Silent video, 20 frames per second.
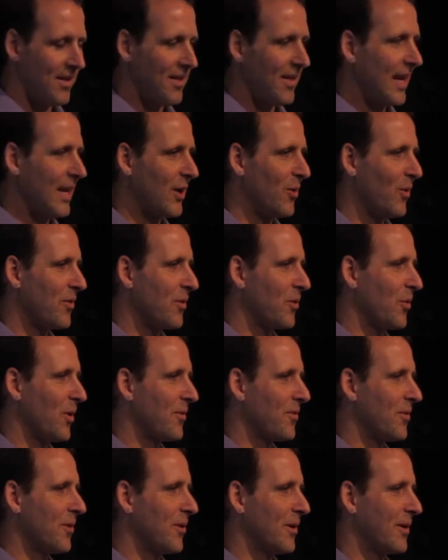Thank you,
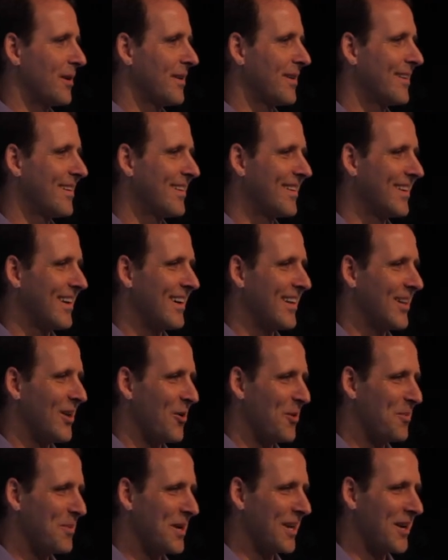everyone, for
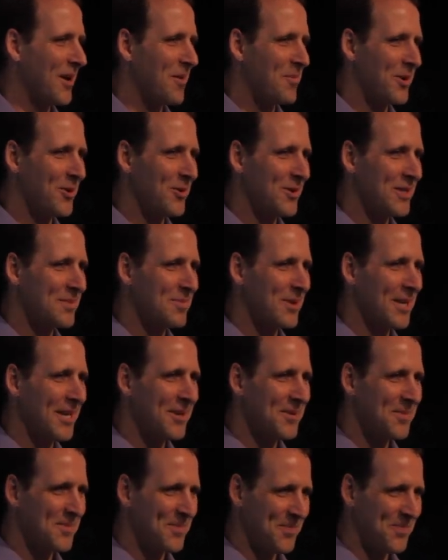allowing me to come here and
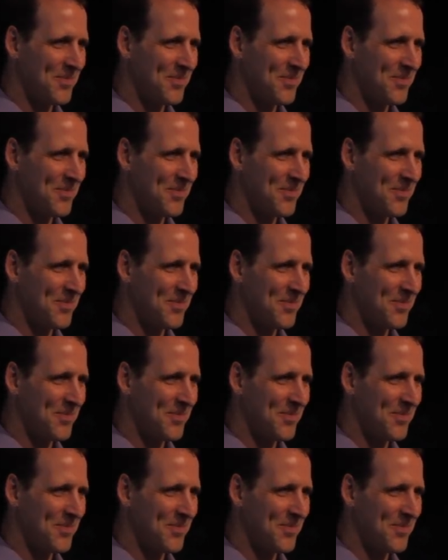speak.